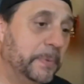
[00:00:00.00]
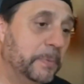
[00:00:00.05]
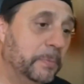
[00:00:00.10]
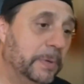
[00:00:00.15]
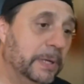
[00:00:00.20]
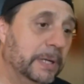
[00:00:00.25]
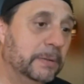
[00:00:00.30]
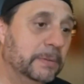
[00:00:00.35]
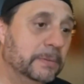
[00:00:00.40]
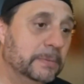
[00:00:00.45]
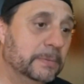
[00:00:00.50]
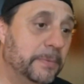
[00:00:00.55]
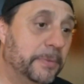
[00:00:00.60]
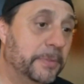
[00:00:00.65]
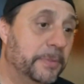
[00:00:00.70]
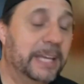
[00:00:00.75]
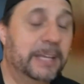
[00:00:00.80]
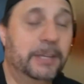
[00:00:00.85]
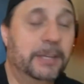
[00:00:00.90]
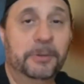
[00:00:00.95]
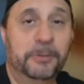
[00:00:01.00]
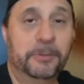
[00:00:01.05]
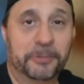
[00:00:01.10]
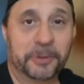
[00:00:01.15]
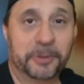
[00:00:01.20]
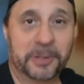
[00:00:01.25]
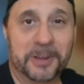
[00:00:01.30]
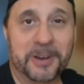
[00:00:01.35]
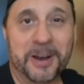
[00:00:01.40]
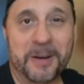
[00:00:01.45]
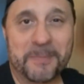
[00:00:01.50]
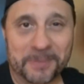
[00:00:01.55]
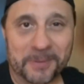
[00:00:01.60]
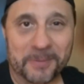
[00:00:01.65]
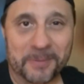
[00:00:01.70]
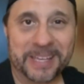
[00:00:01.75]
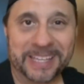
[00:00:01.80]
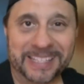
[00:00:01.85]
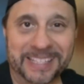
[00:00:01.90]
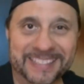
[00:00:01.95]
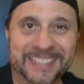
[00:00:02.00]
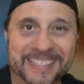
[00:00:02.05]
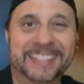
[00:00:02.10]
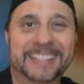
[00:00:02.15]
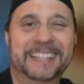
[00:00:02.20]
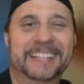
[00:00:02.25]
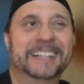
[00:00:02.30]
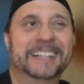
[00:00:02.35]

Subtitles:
Well, thank you for the compliment.